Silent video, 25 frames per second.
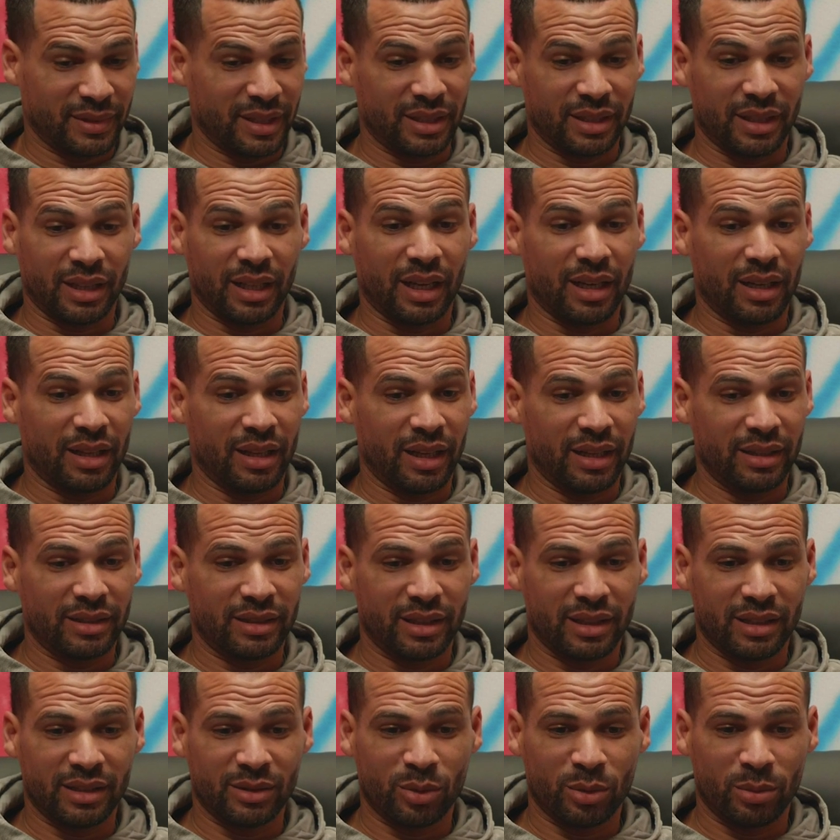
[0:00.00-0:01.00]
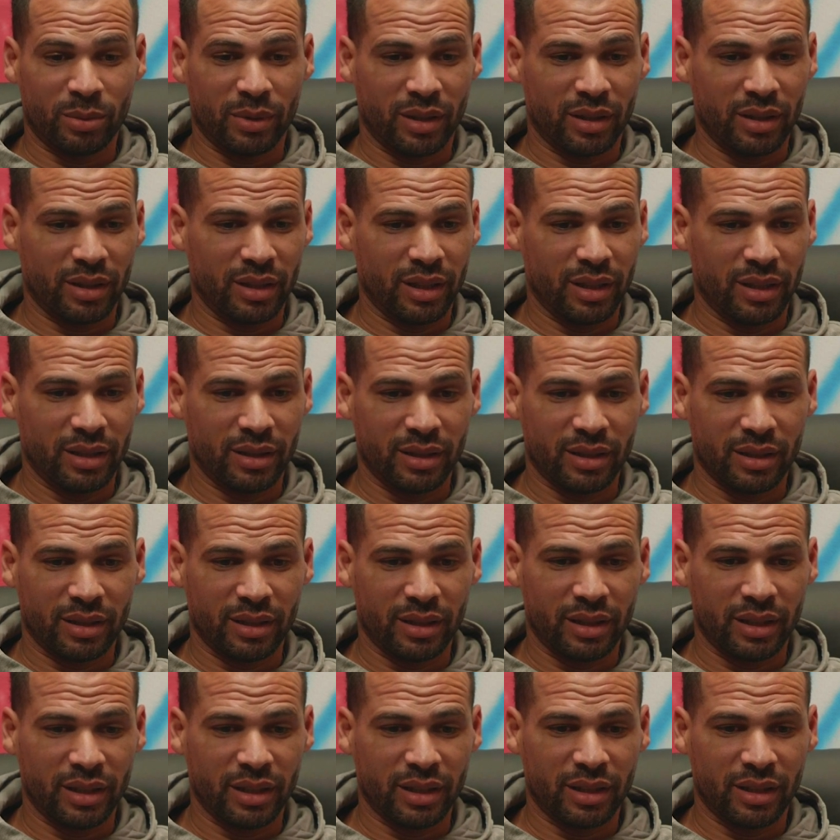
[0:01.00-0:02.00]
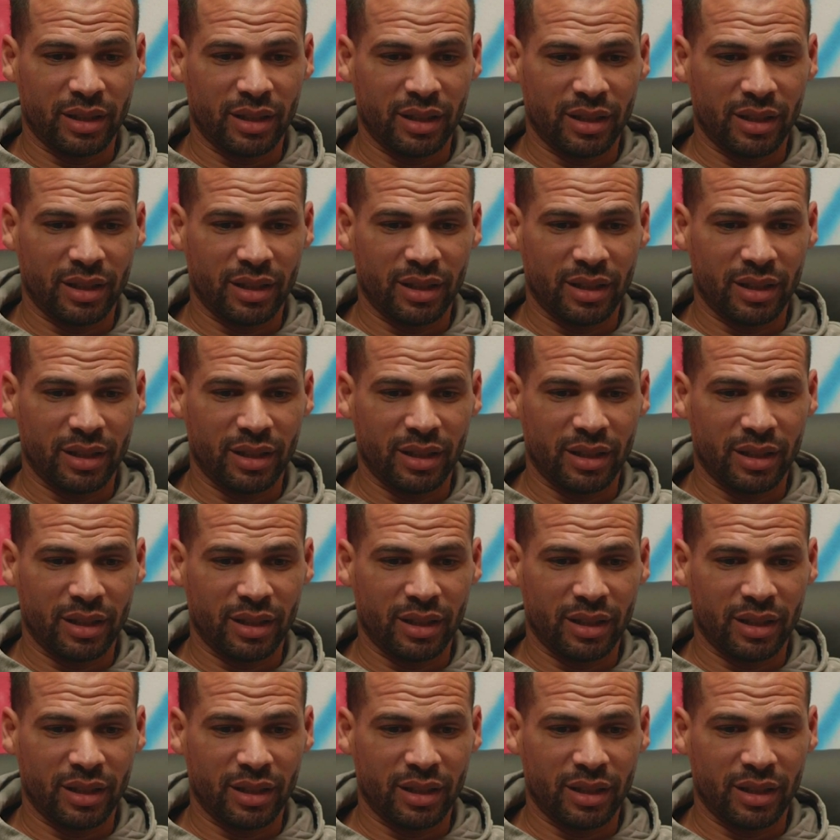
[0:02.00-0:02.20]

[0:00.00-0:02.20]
It's a lot of light skins with bald head in the league.